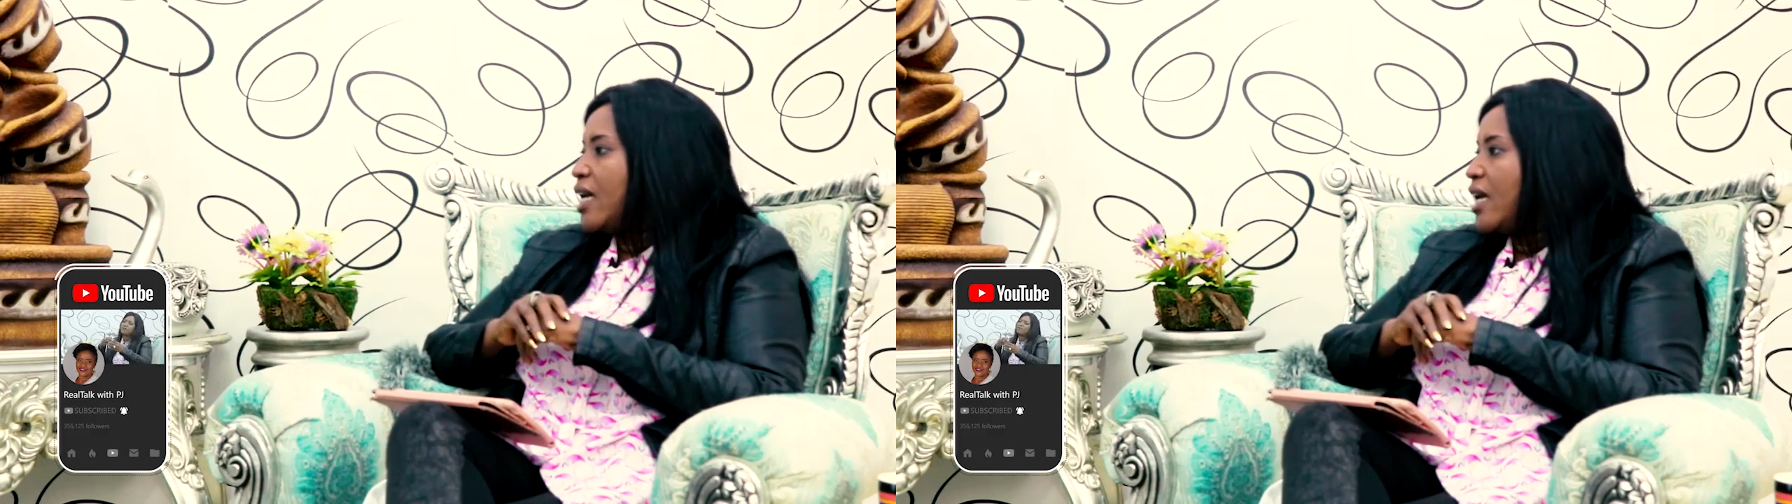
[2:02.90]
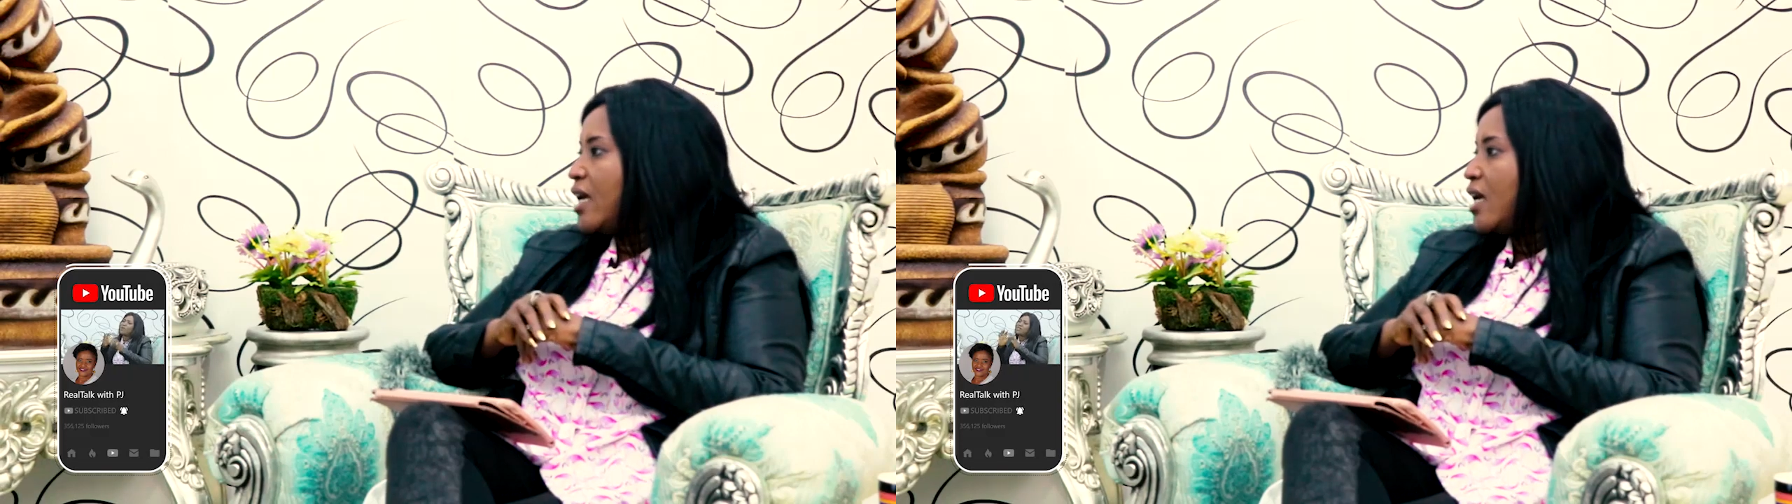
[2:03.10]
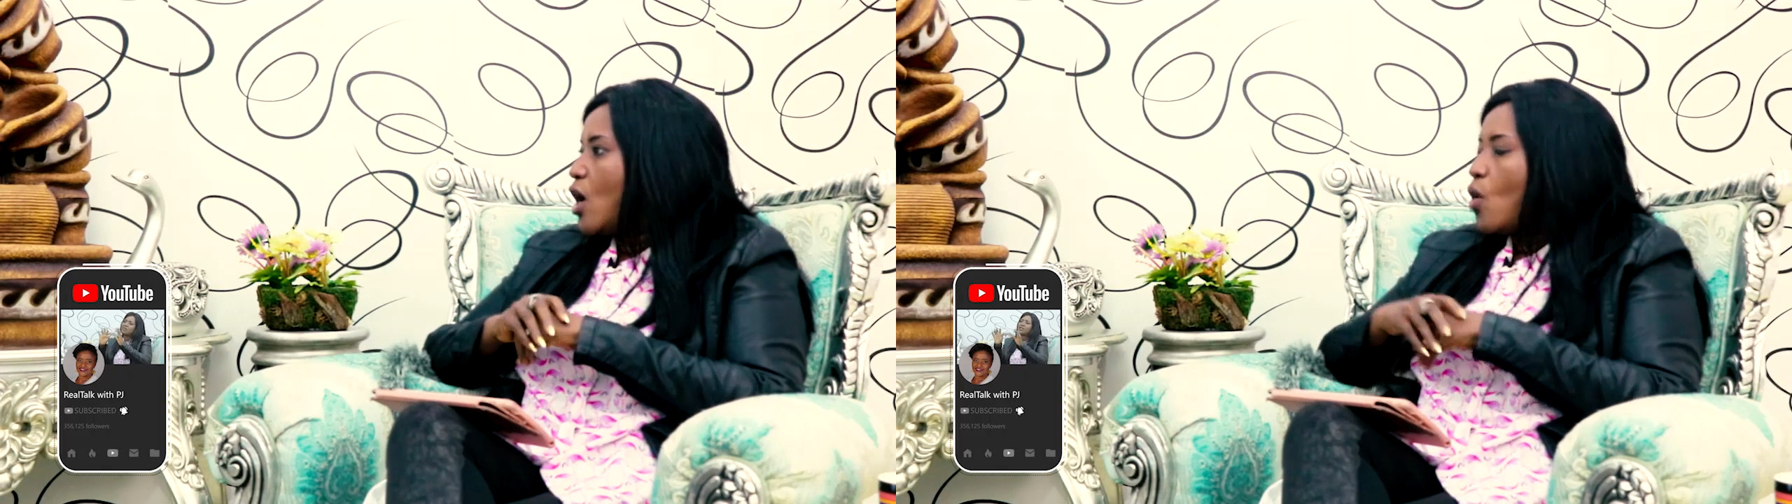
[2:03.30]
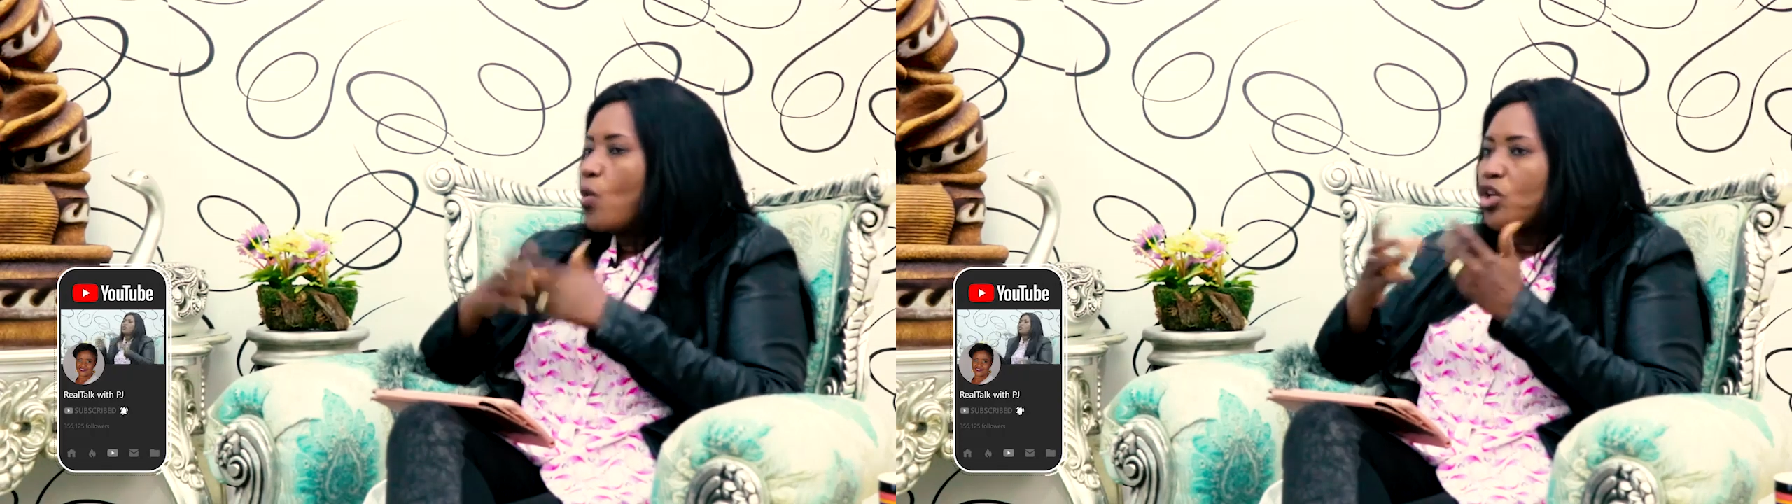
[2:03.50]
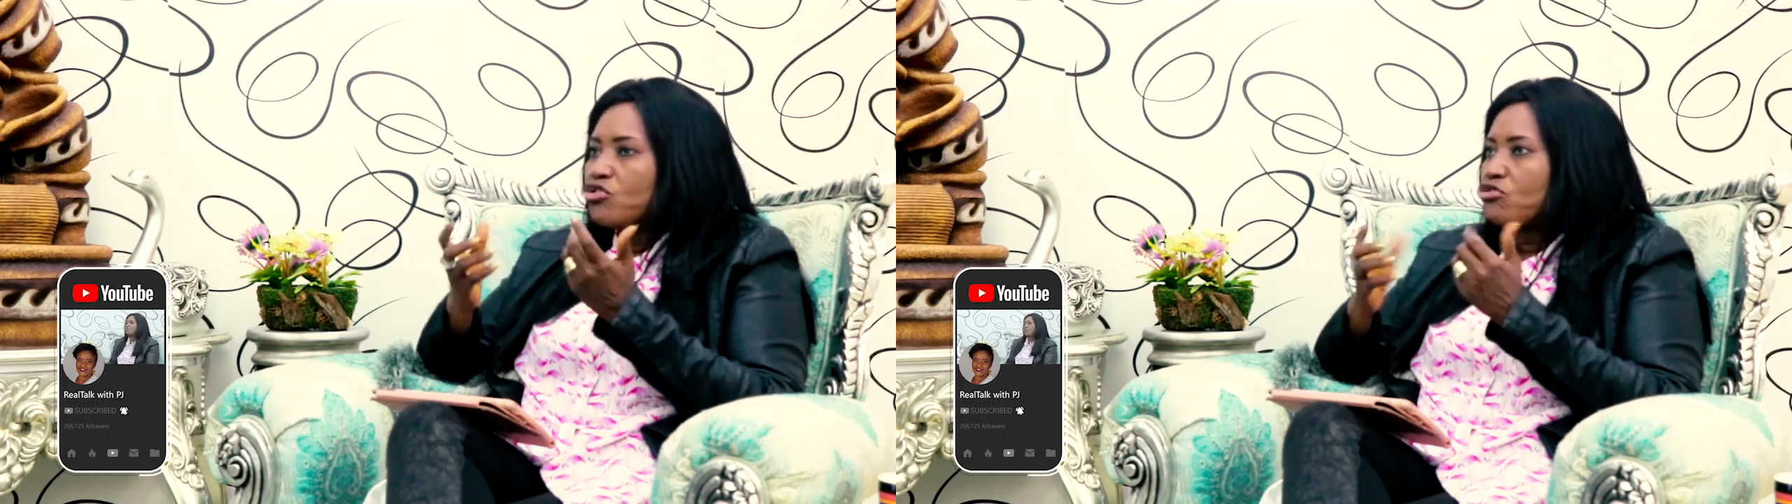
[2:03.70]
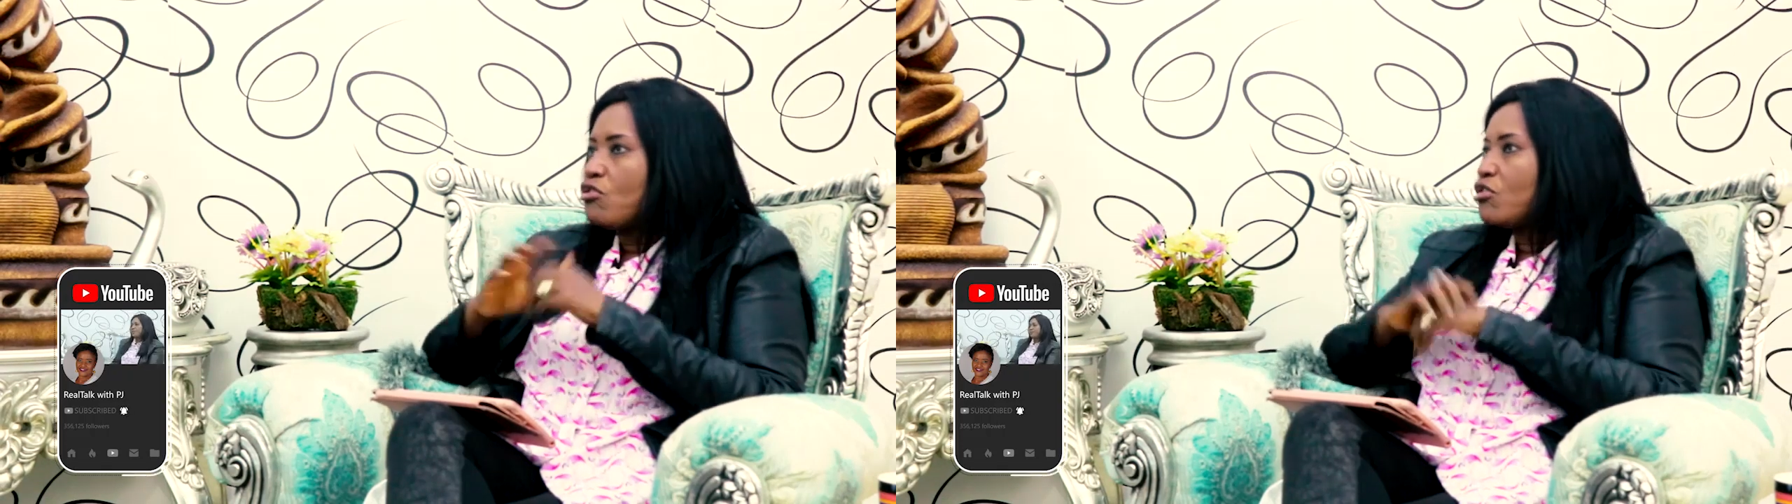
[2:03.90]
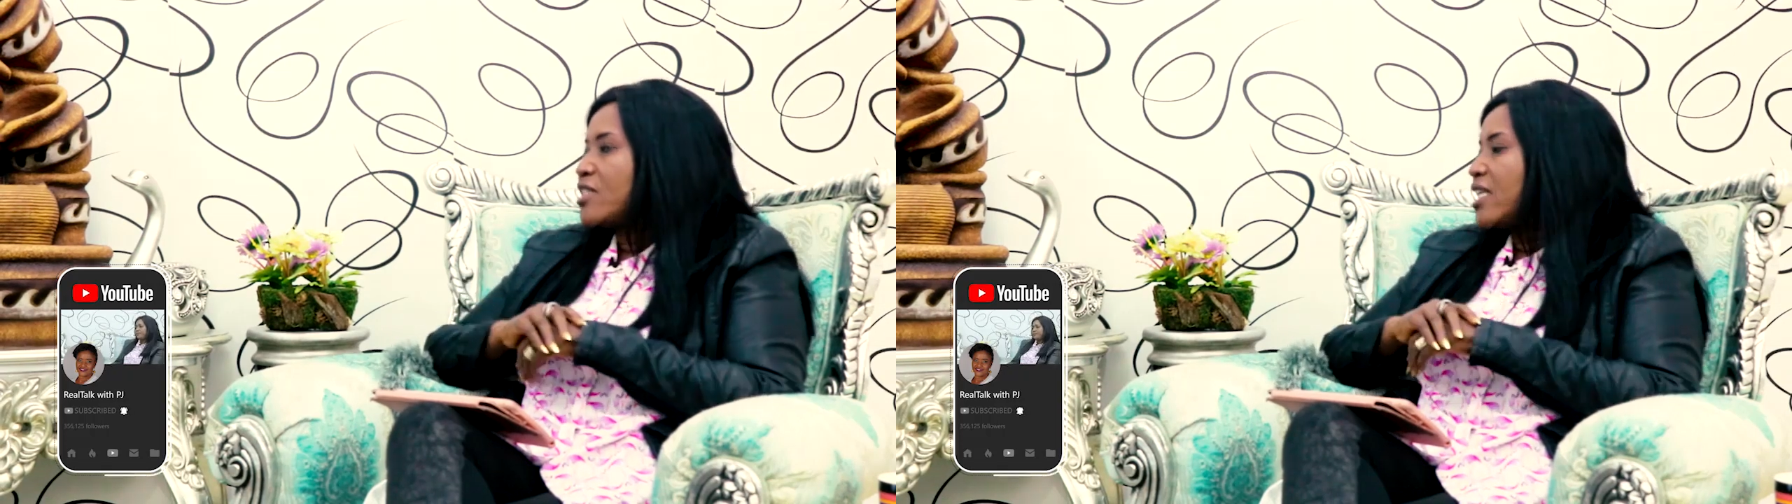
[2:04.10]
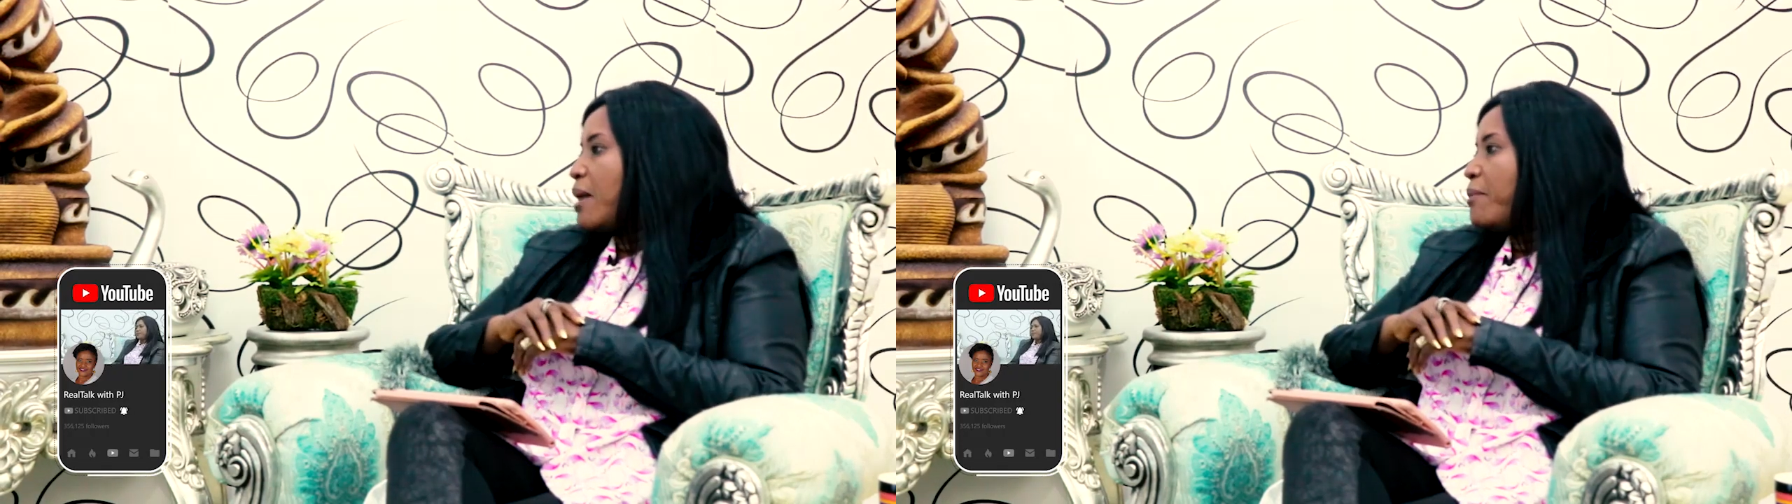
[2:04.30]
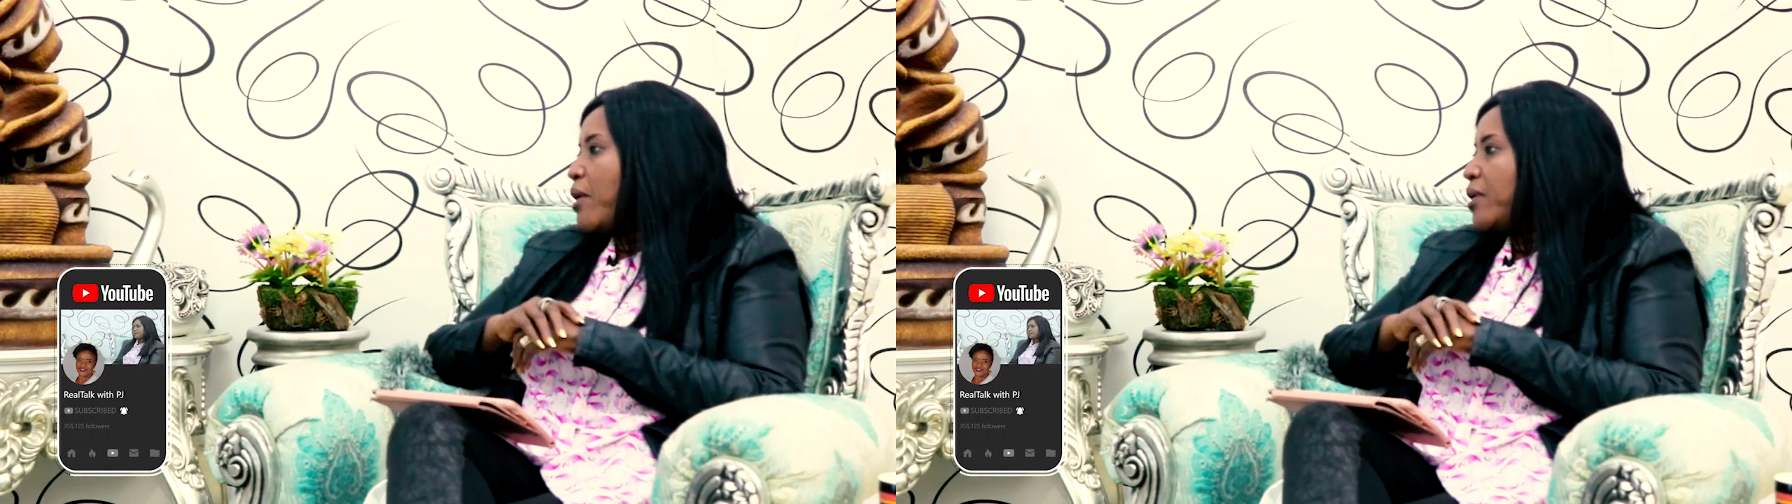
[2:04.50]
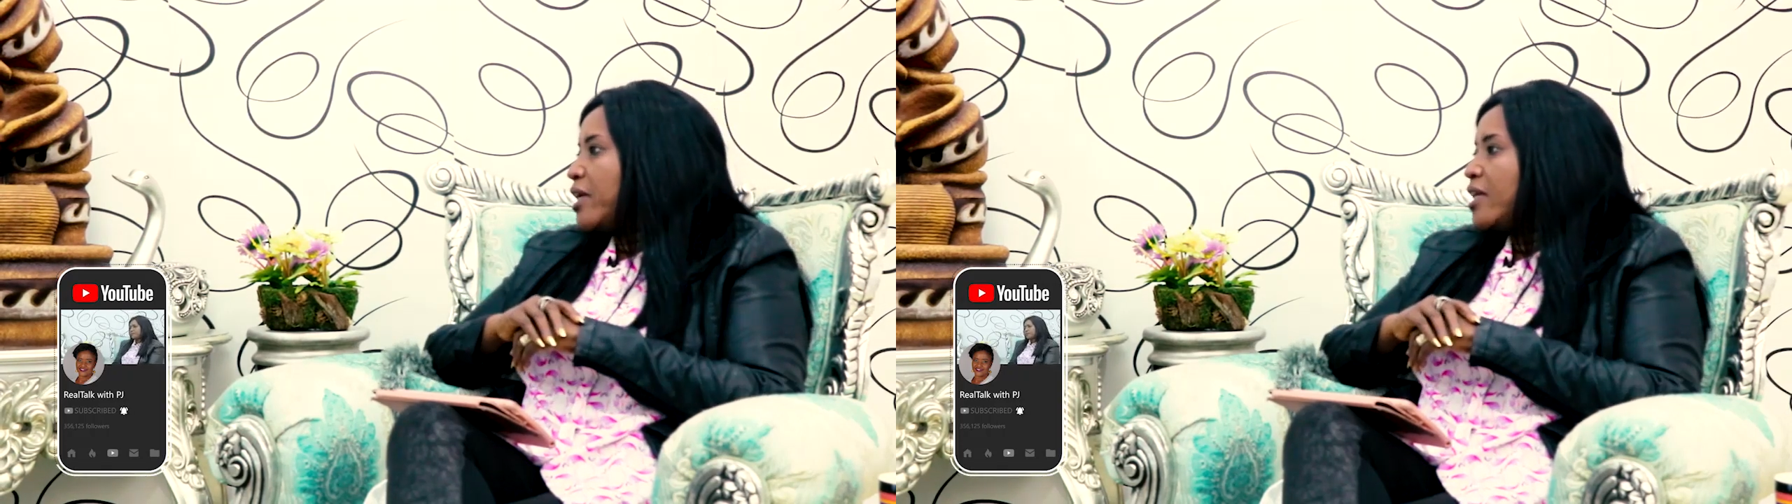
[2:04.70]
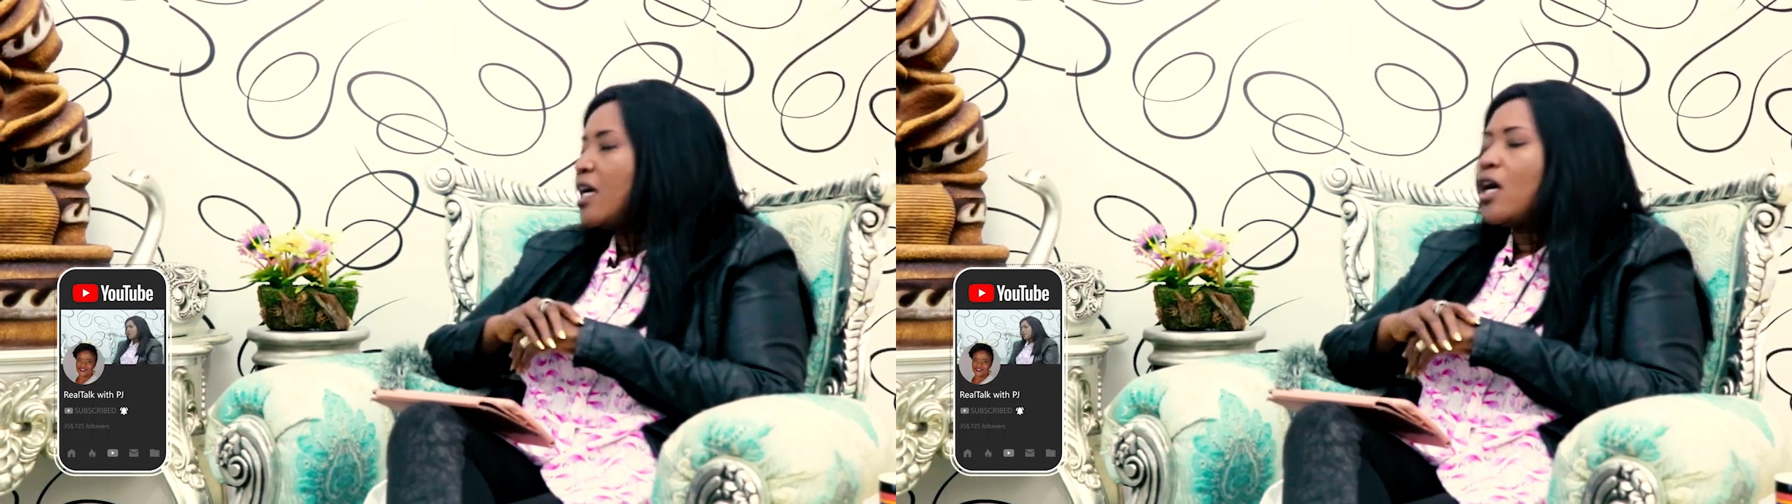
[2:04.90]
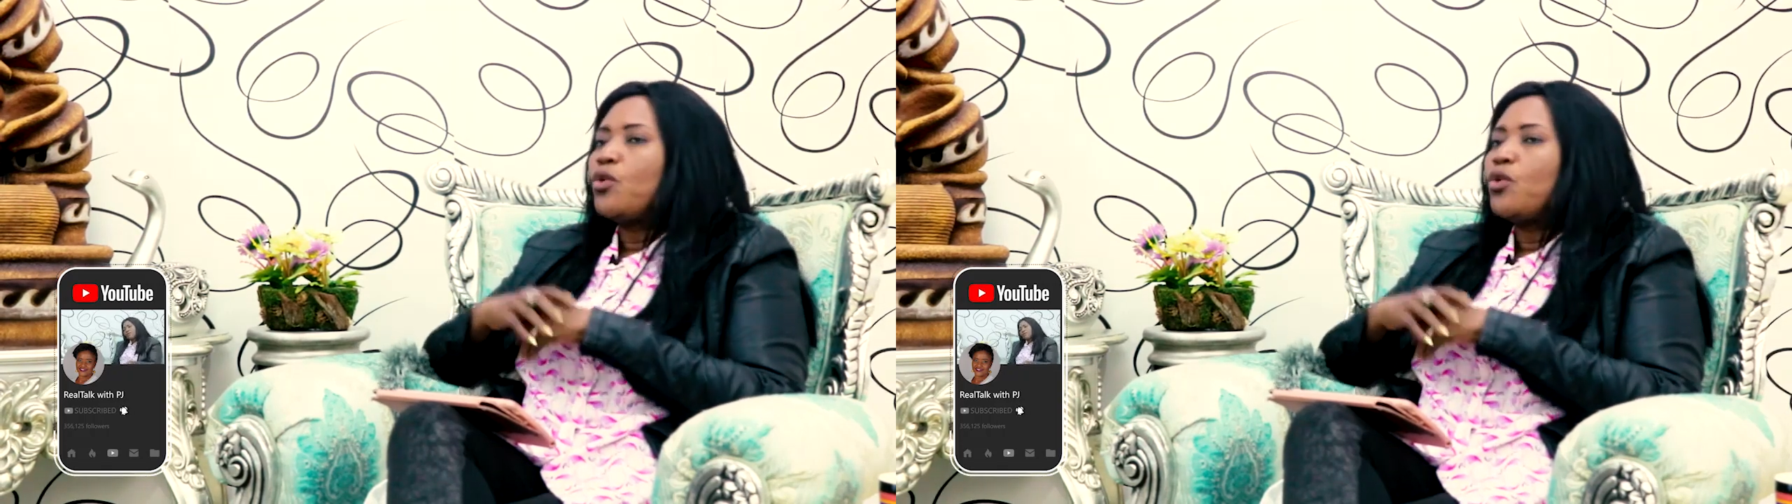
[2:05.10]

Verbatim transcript: gay. What does God say about it?